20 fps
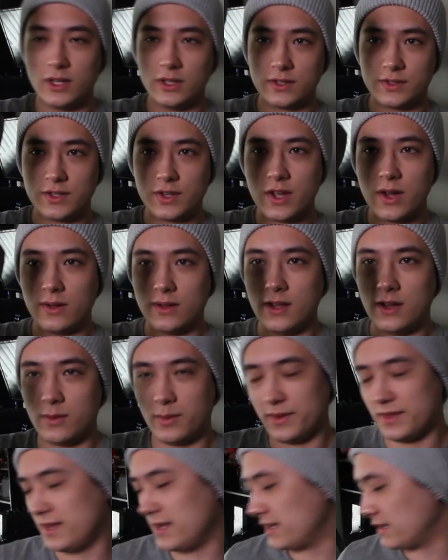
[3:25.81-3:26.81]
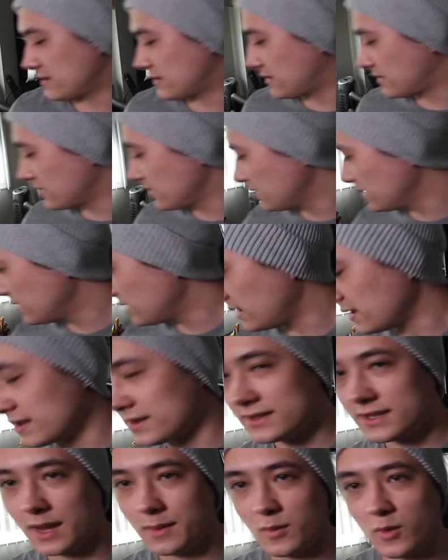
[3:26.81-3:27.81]
to go along with this at
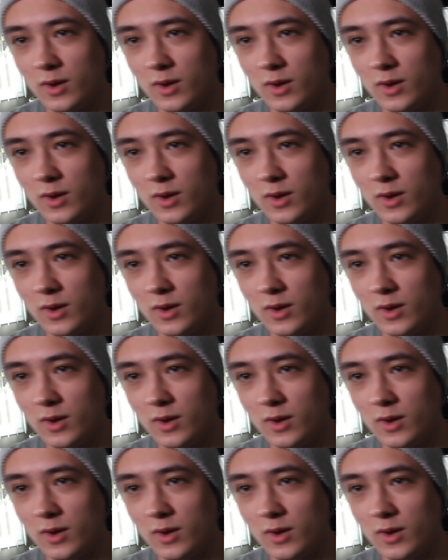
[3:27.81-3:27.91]
the same